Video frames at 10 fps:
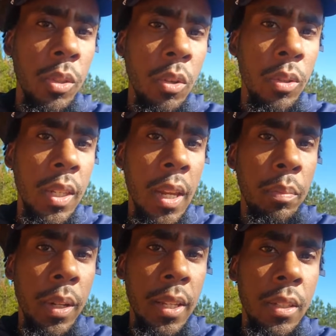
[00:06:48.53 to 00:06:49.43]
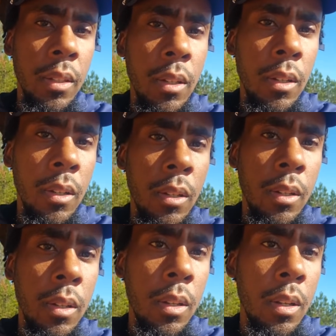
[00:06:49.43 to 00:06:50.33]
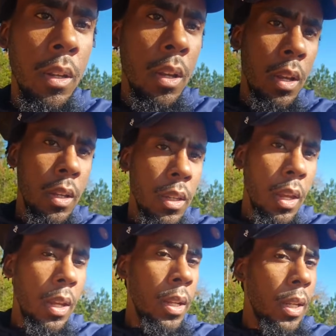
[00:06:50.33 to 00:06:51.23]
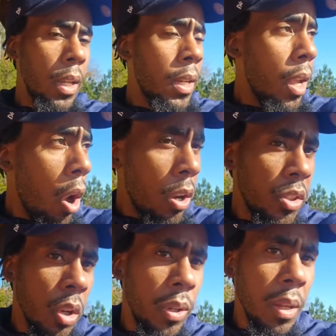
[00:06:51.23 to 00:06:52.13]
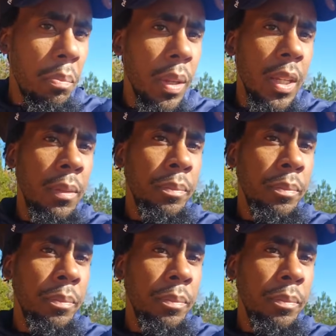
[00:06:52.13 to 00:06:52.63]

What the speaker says: going to take place. Yeah, and it also can be,